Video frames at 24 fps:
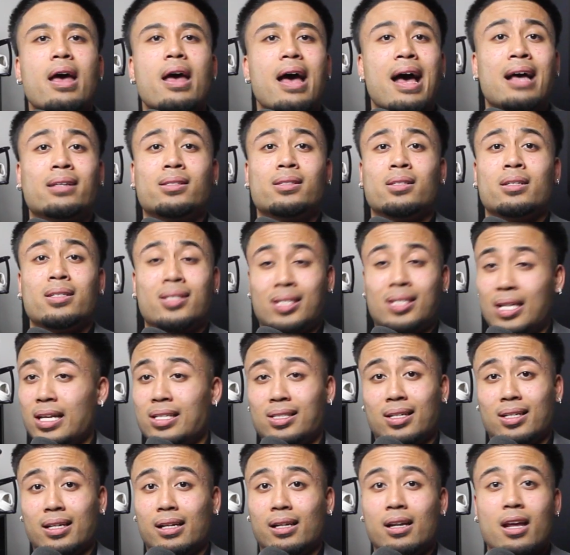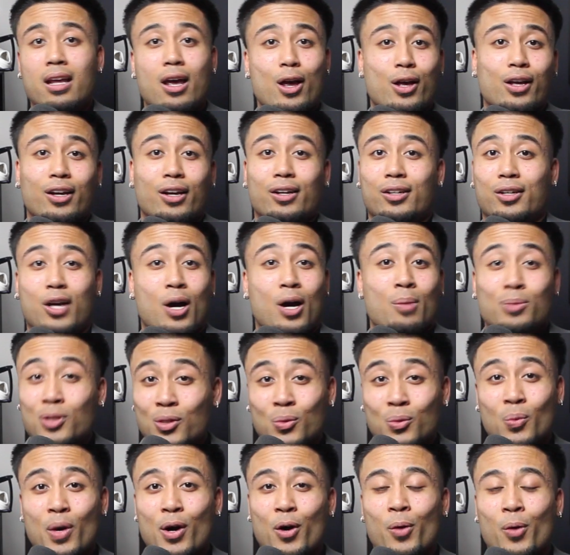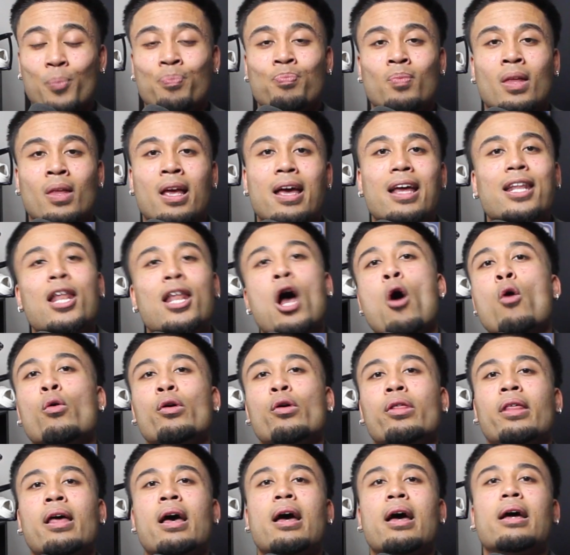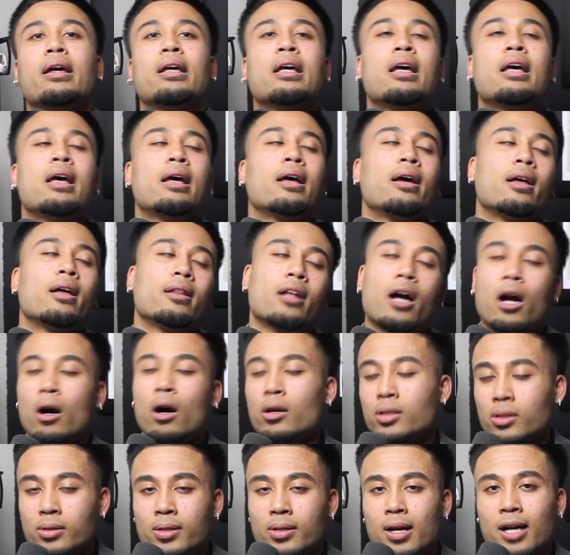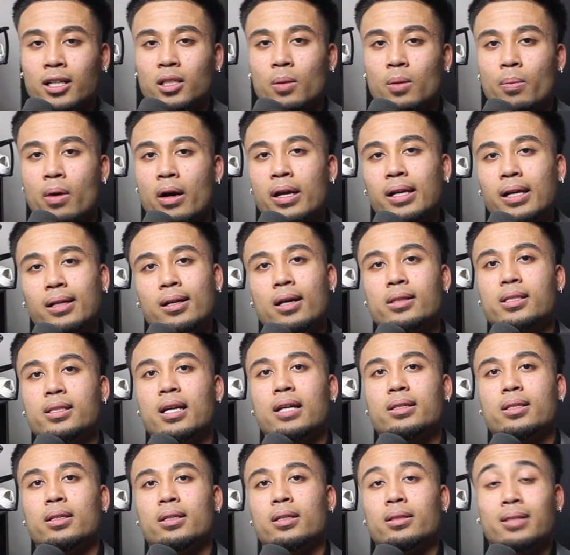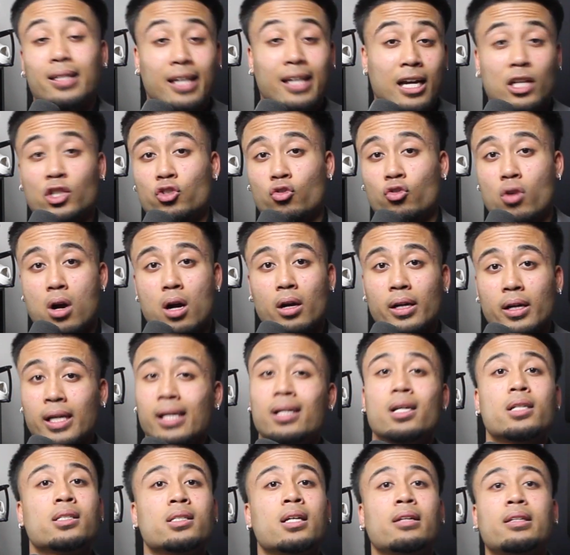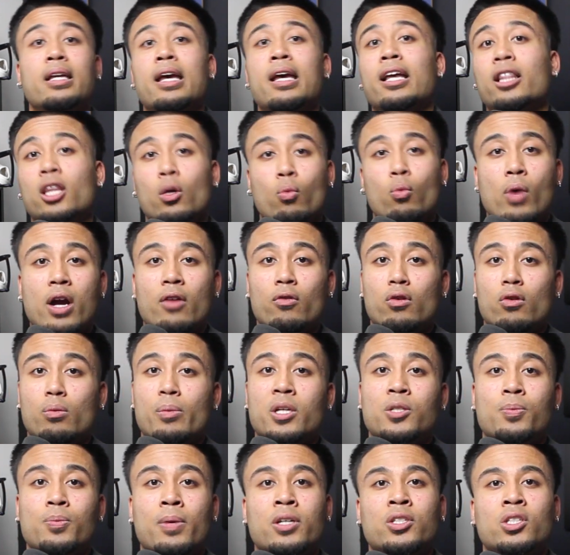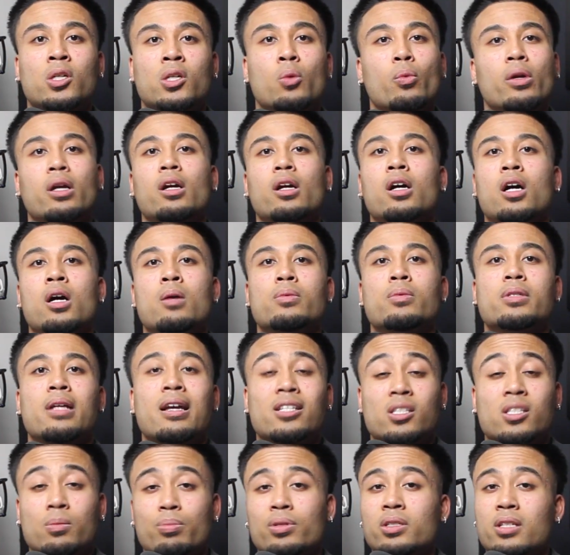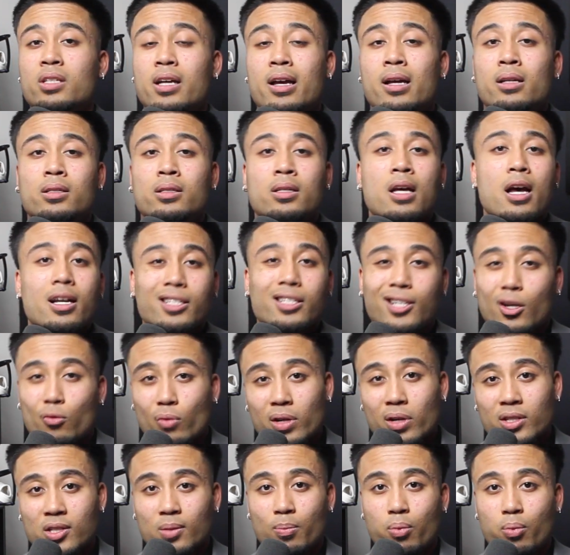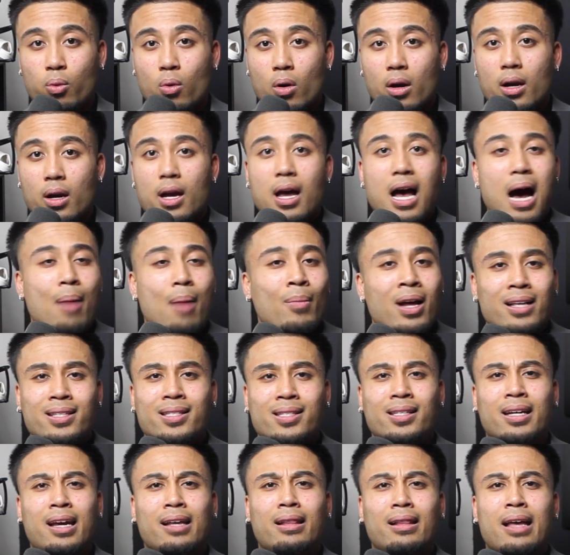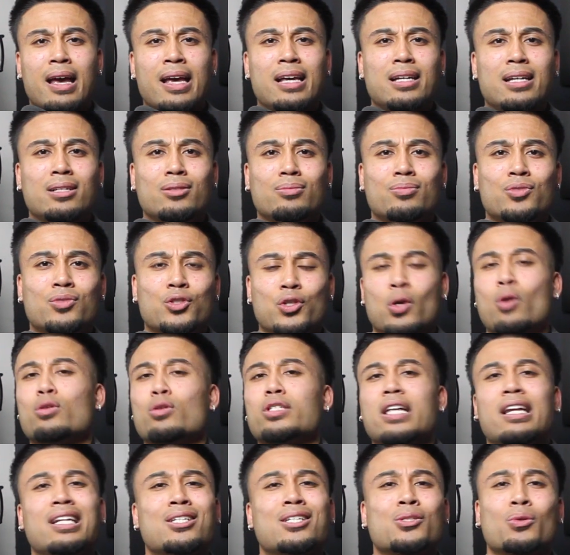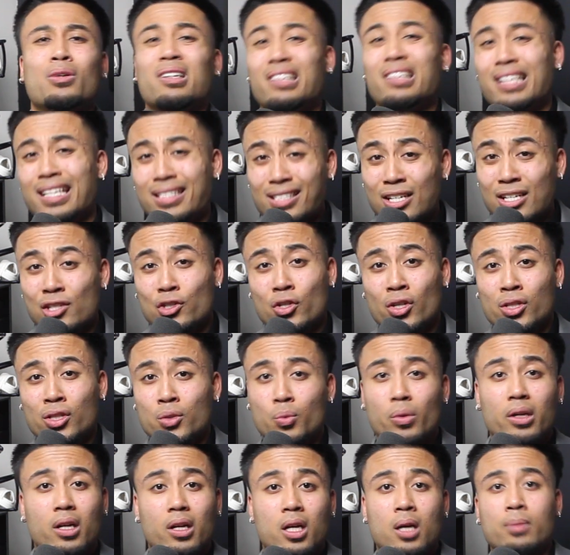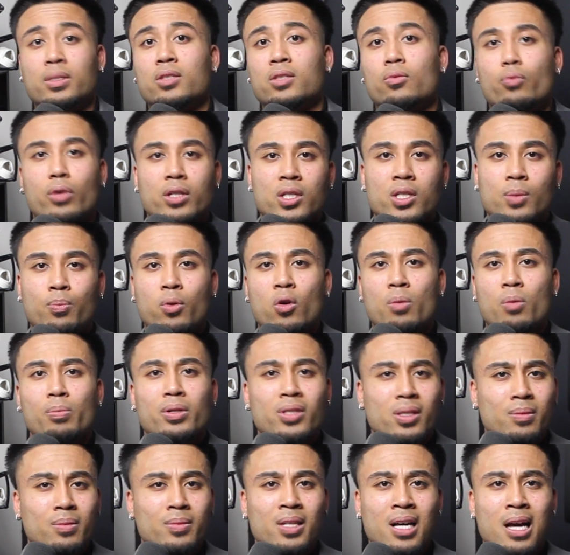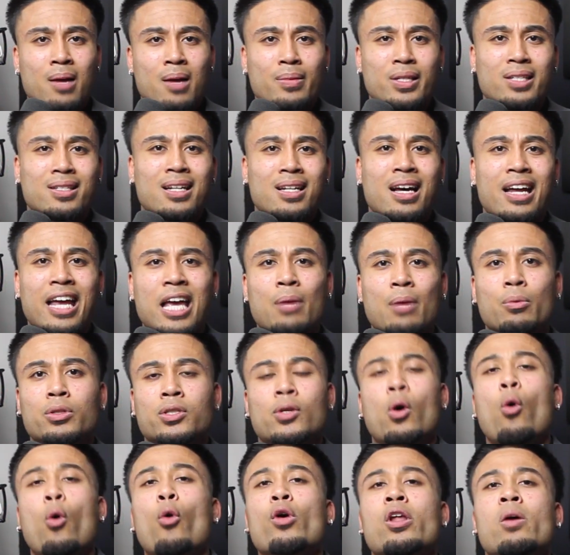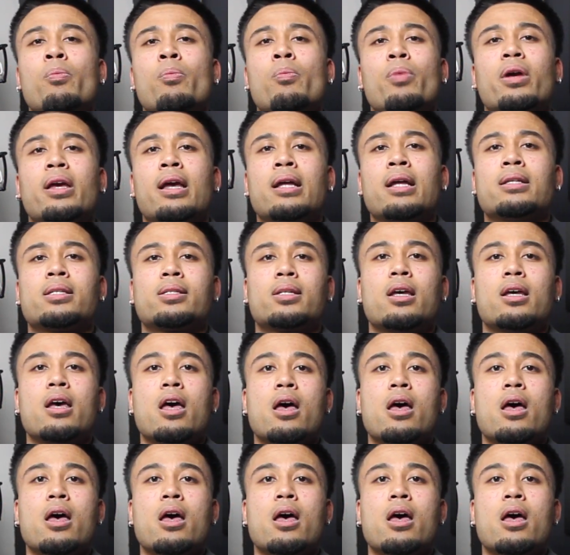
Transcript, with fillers: as the seasoning comes as well. Not only that, like I also talked about, he does have to get stronger. He does have to hit the weight room, especially when it comes and as it pertains to run support. I'm not saying that he shows any sort of disinterest when it comes to run support, but sometimes he's not able to hold up against